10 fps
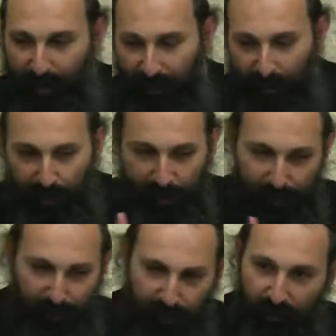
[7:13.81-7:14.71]
energy is
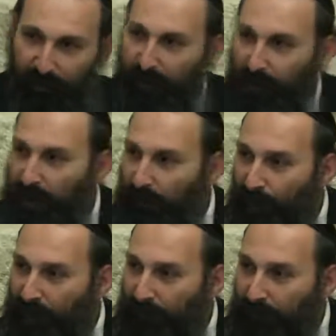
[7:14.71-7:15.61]
being
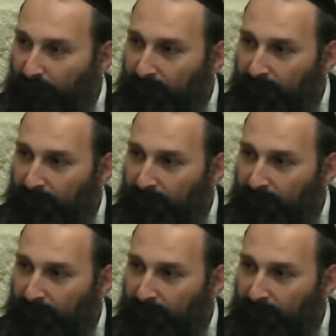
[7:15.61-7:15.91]
directed.